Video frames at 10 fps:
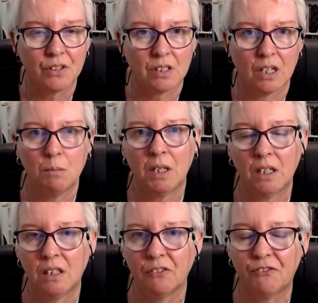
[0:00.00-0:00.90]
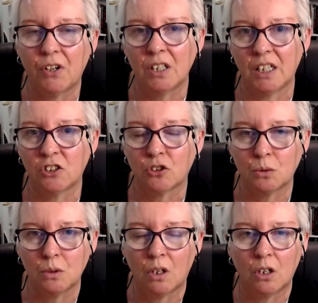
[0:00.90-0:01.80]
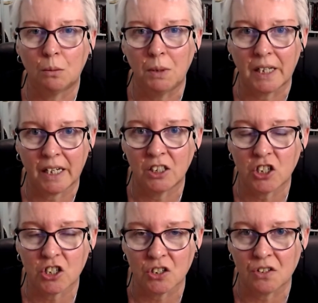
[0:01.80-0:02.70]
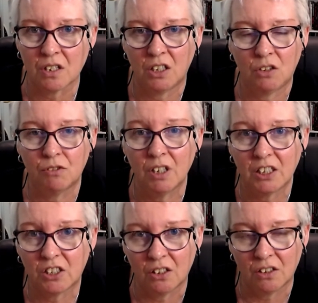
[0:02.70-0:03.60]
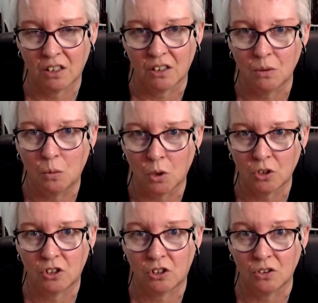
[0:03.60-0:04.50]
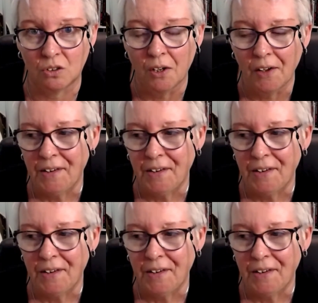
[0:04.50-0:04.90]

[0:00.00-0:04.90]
so many financial obligations that you really don't know what to do.